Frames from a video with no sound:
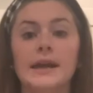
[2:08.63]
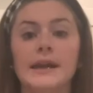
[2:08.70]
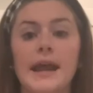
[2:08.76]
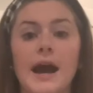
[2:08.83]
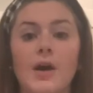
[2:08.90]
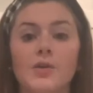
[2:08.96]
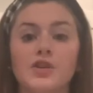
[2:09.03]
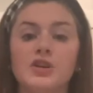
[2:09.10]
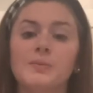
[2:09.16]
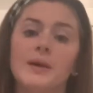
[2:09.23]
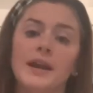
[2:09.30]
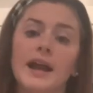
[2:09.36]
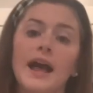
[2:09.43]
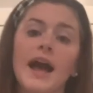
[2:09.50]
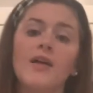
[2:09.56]
Now, you
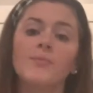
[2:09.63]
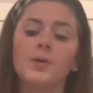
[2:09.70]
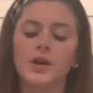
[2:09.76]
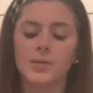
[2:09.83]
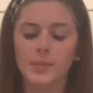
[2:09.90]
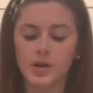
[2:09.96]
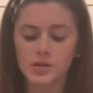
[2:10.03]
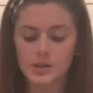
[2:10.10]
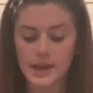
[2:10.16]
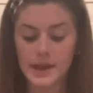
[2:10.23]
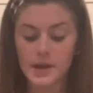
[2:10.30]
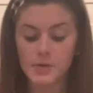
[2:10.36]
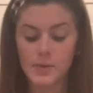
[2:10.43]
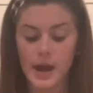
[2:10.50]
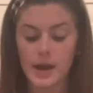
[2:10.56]
may not have buttermilk
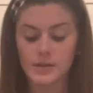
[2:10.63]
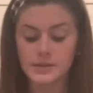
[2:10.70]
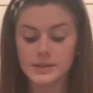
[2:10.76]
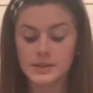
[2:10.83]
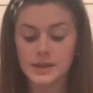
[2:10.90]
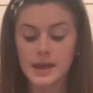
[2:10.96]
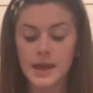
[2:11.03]
laying around,